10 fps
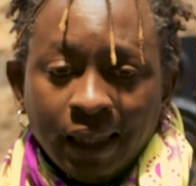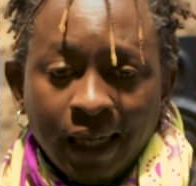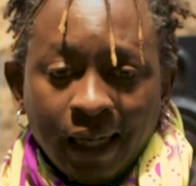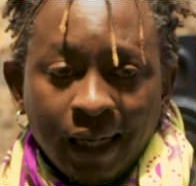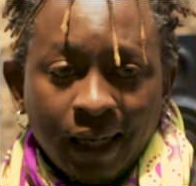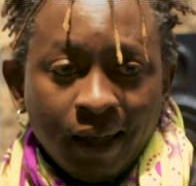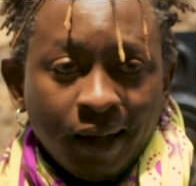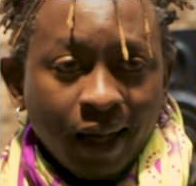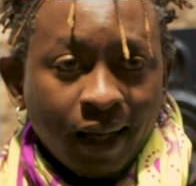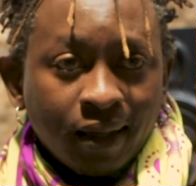
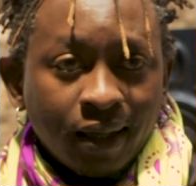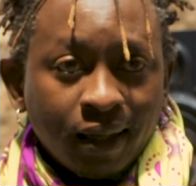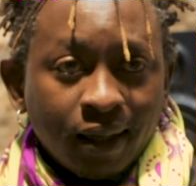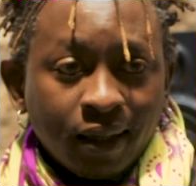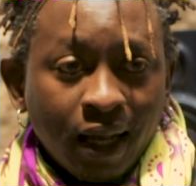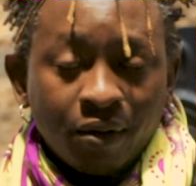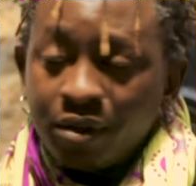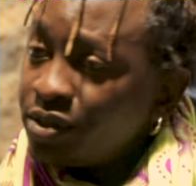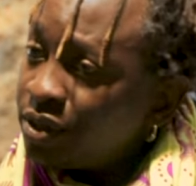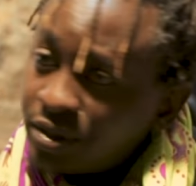Now
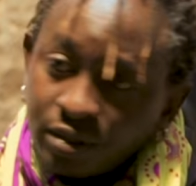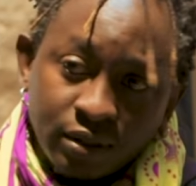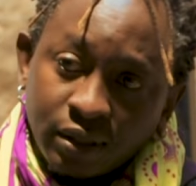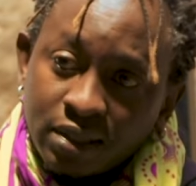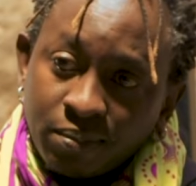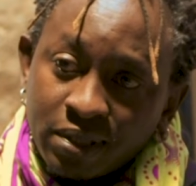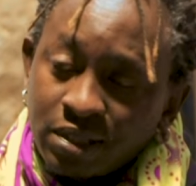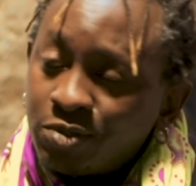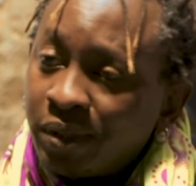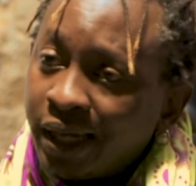he's a
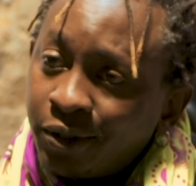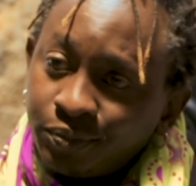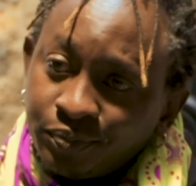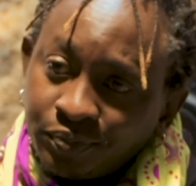businessman now.